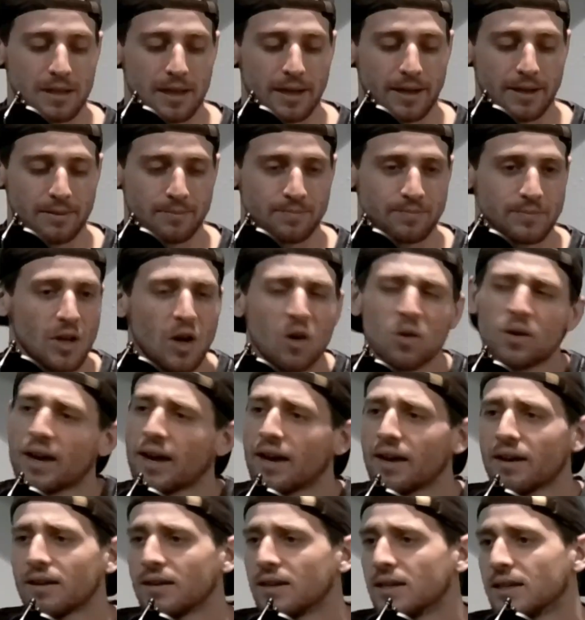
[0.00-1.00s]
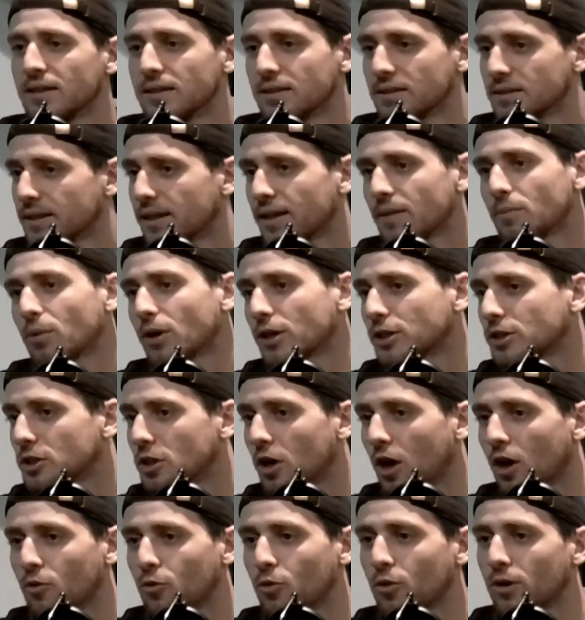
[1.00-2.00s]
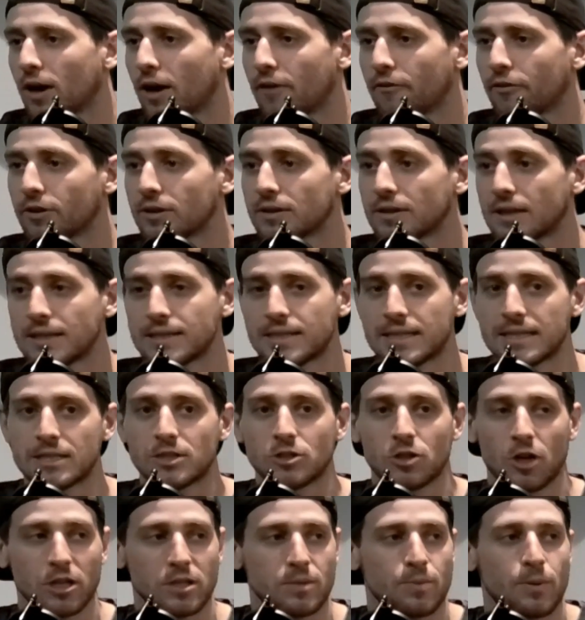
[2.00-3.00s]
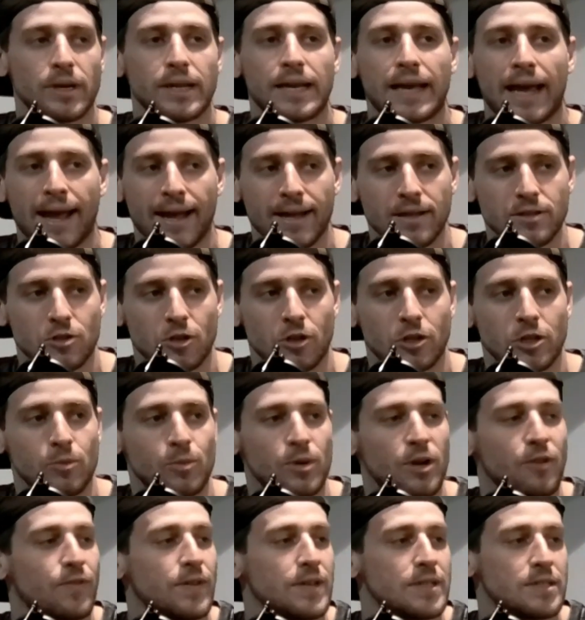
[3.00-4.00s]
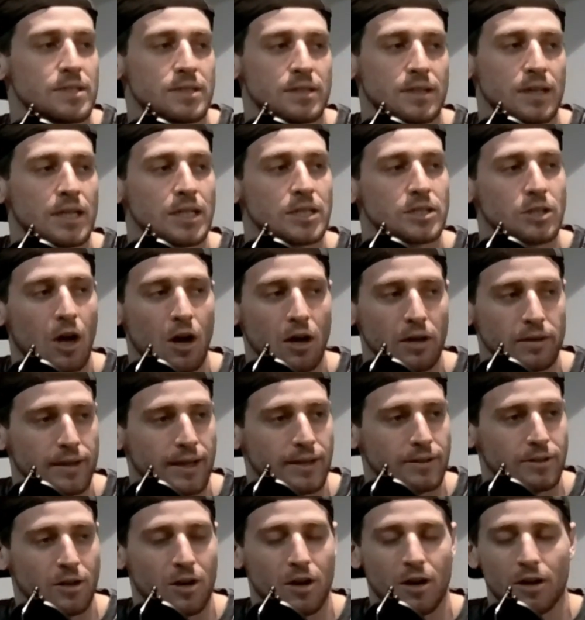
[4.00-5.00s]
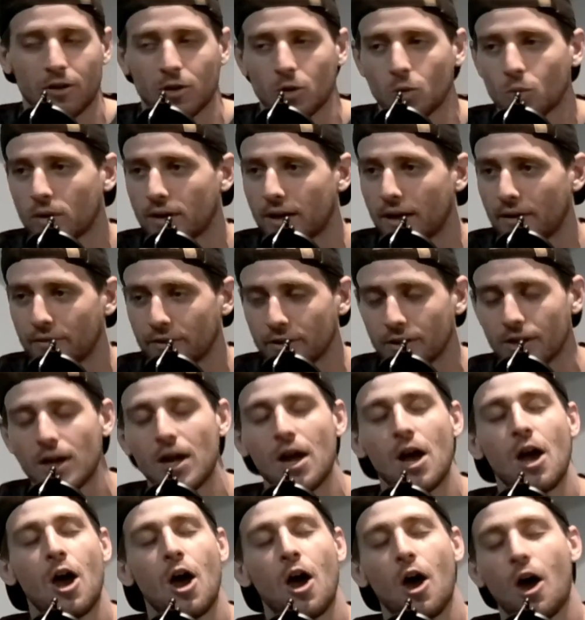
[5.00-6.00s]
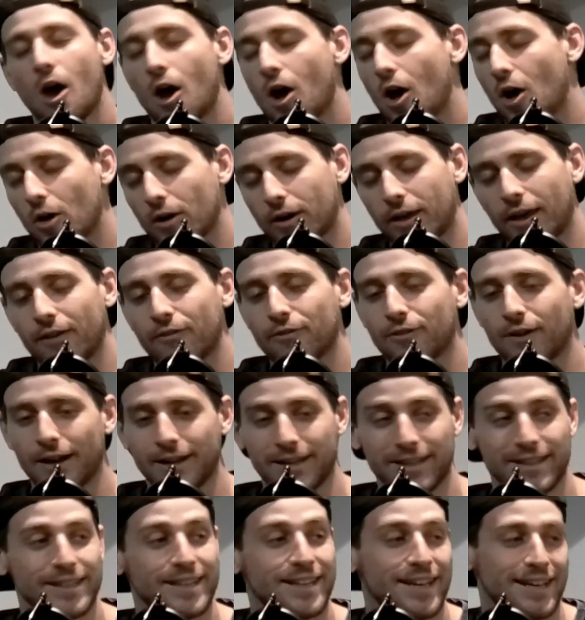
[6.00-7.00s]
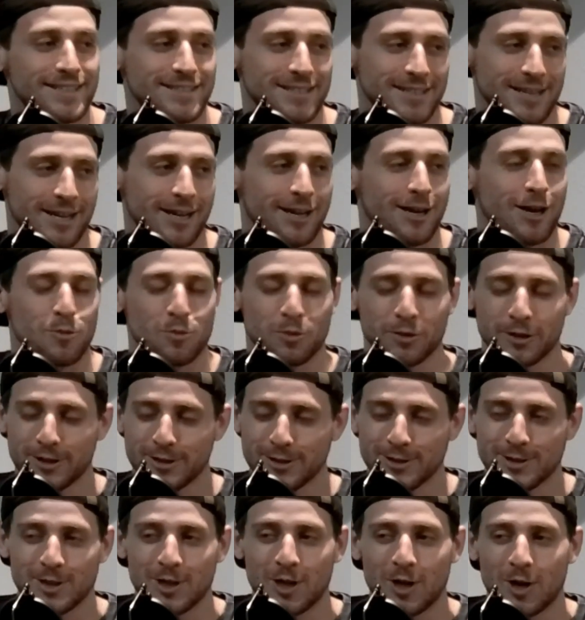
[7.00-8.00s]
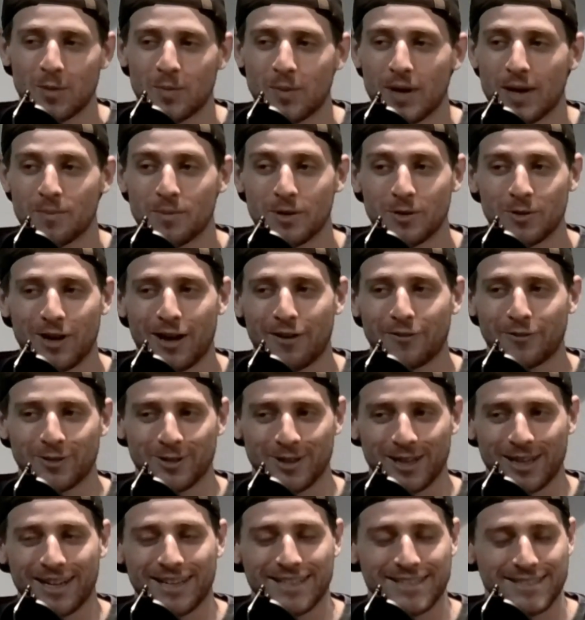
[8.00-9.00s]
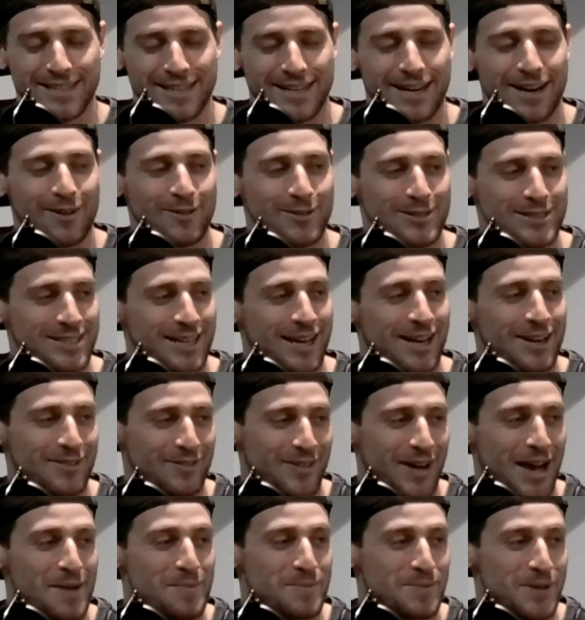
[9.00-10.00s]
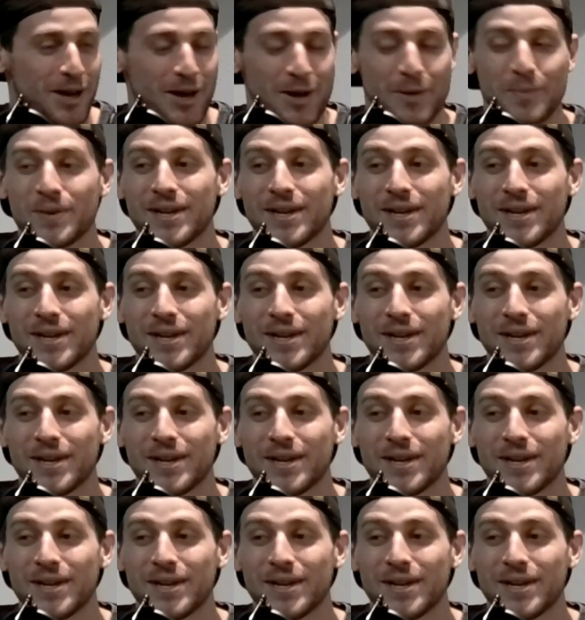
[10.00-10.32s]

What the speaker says: like, okay, you brush it off, whatever, unless he starts putting hands on you. But if he's just going to talk that talk or whatever, okay, fine. Yes, a couple of years ago, maybe after, like I said, I was kind of hyped up.